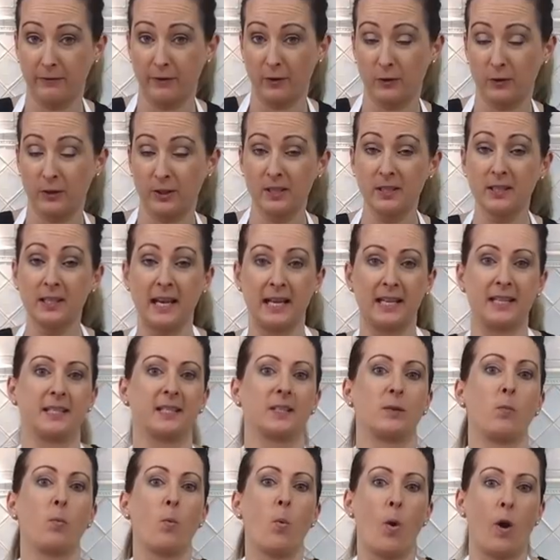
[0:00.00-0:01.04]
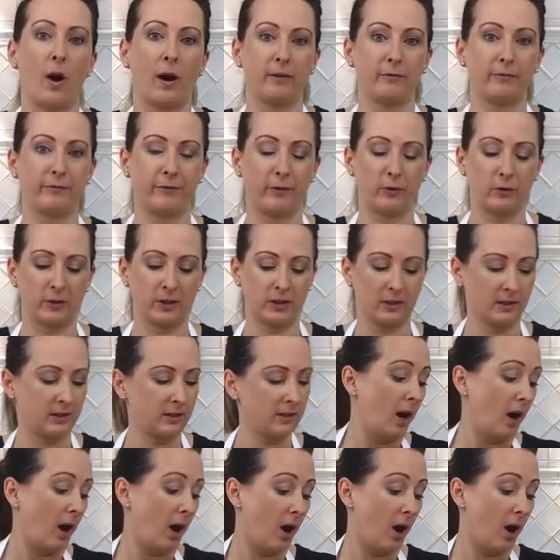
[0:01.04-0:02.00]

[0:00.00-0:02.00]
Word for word: fondant and some white fondant.